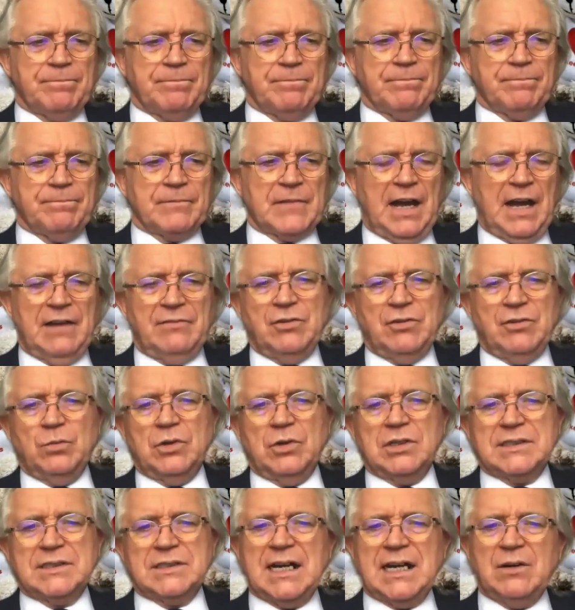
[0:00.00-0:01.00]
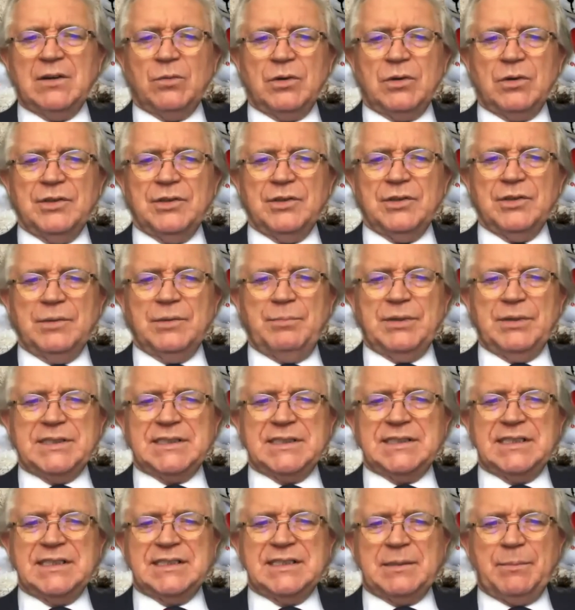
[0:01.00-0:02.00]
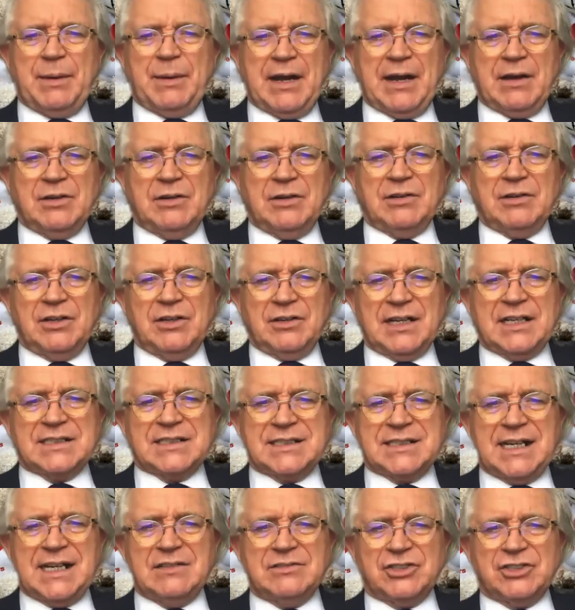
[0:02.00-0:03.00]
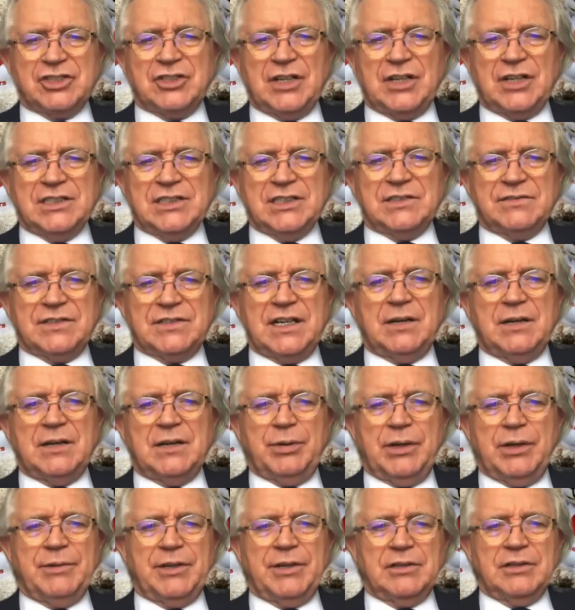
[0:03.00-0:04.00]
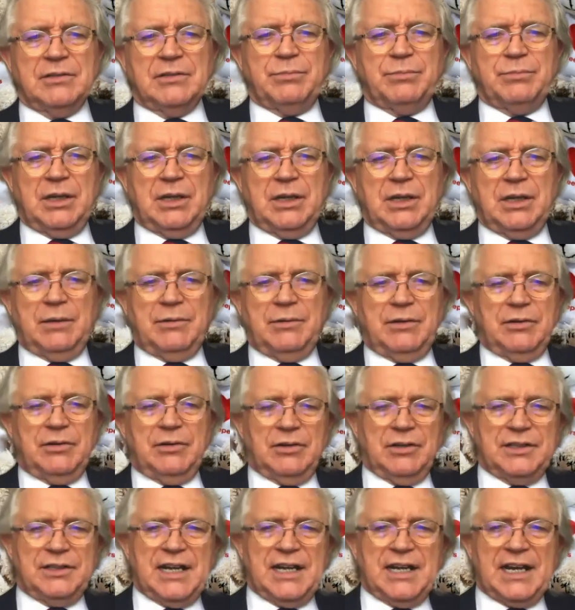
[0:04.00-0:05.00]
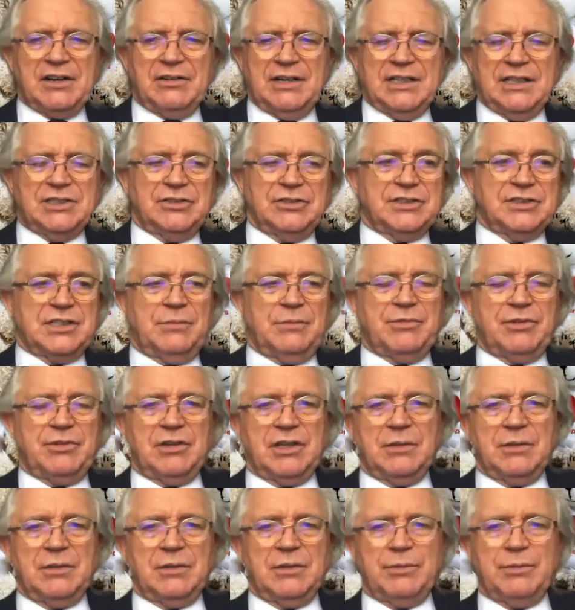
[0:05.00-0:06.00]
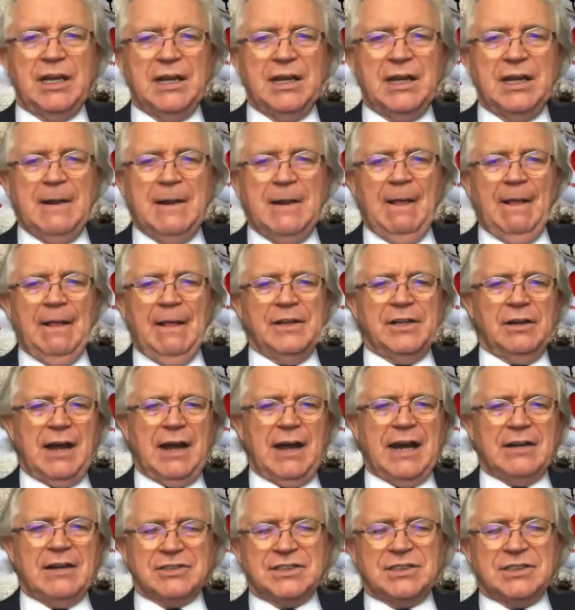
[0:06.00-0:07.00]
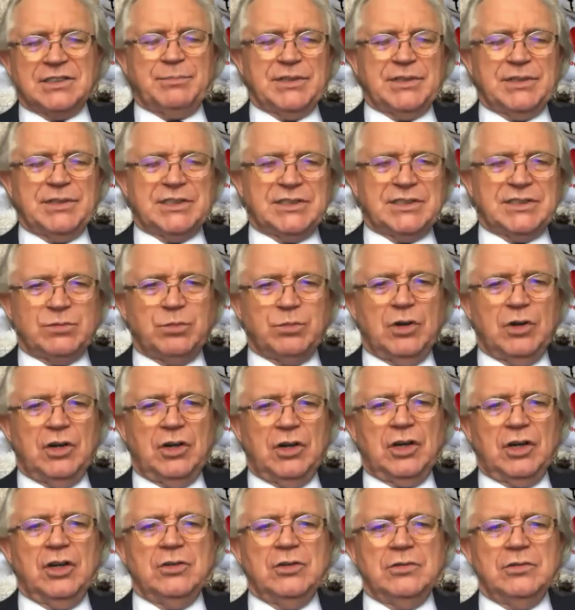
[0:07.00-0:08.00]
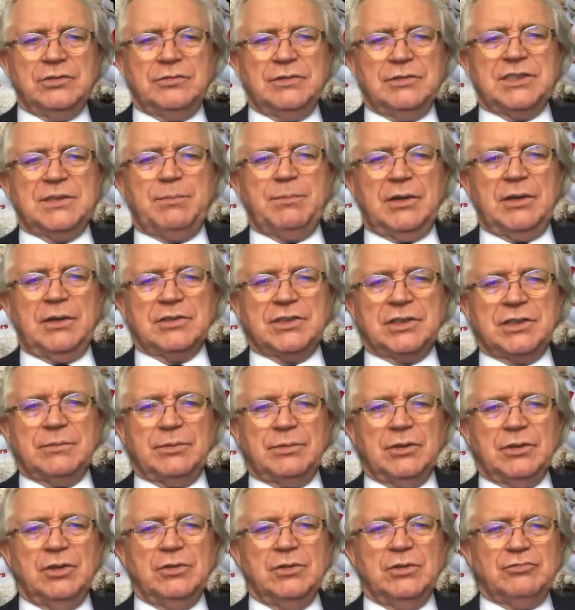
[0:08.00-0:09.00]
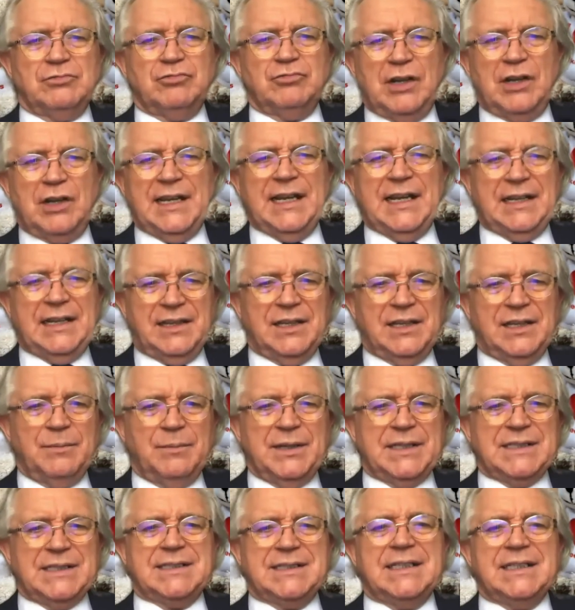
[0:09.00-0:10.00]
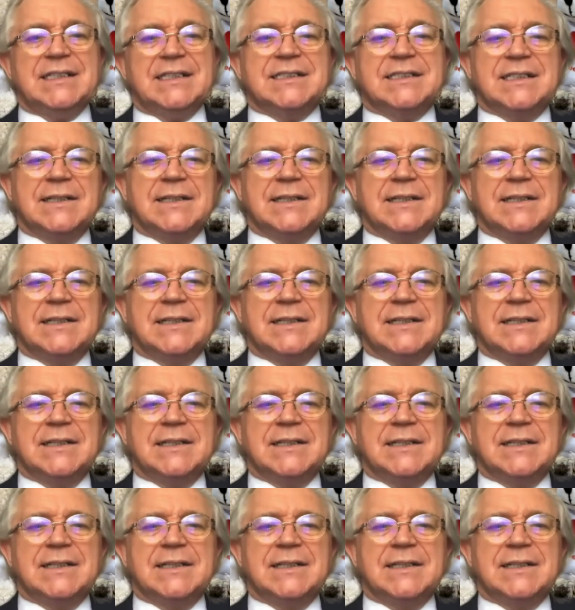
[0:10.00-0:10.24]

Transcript: Have you worked out what the business is about? Now, I know that sounds strange if they're a plumber or a decorator or something or other, but how does the business work? Who's responsible? Who's running the business?